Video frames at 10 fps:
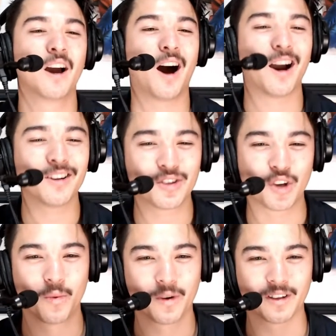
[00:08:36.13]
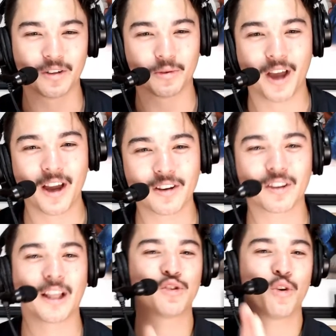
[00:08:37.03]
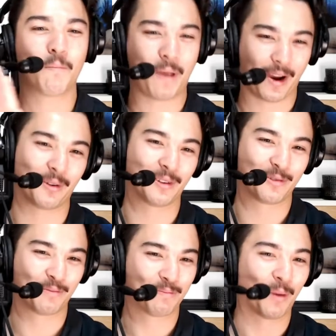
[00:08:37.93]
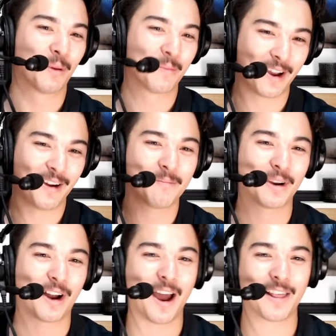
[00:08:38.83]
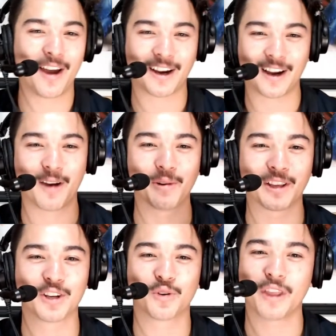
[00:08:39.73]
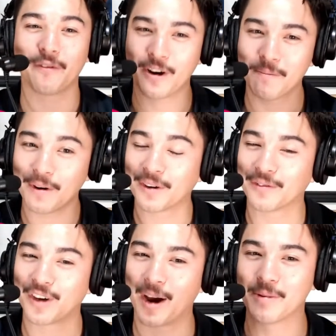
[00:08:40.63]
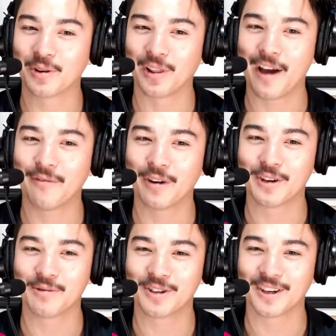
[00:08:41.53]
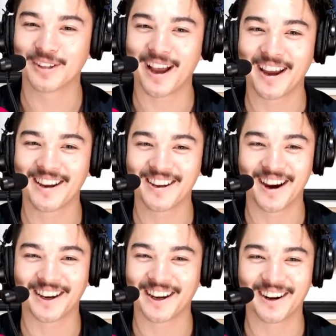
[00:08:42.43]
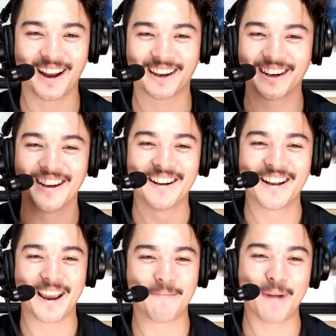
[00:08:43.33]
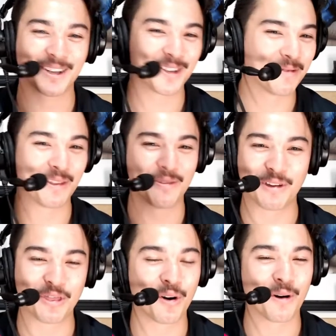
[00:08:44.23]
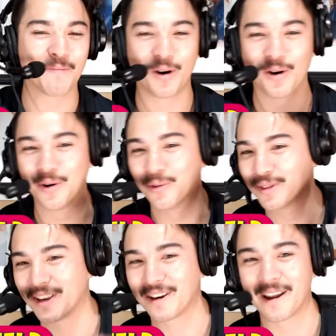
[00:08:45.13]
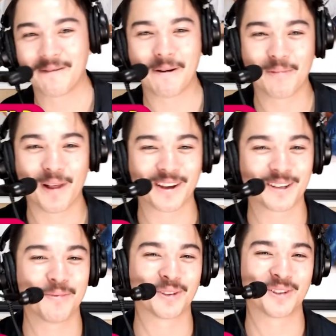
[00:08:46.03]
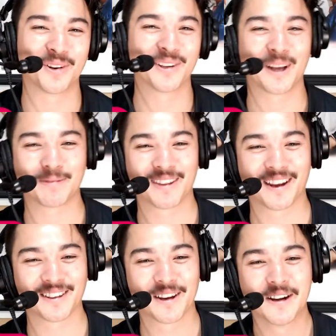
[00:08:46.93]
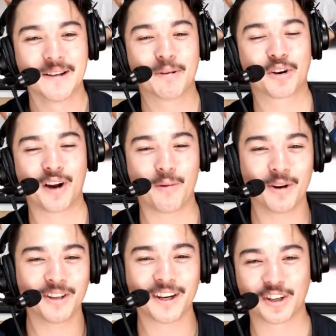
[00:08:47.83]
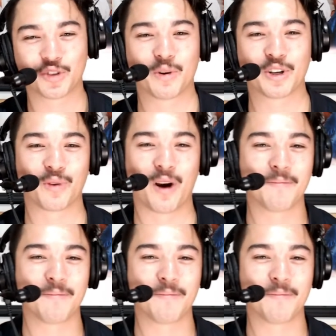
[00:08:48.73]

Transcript: I just don't want to deal with that. That's your parents' problem now. But I like, I really enjoyed that fun period of time in your life where you were just a young kid and I can impact you with, with throwing balls and, and, and playing sports and all those types of things. But Jon, I want to take a switch, right?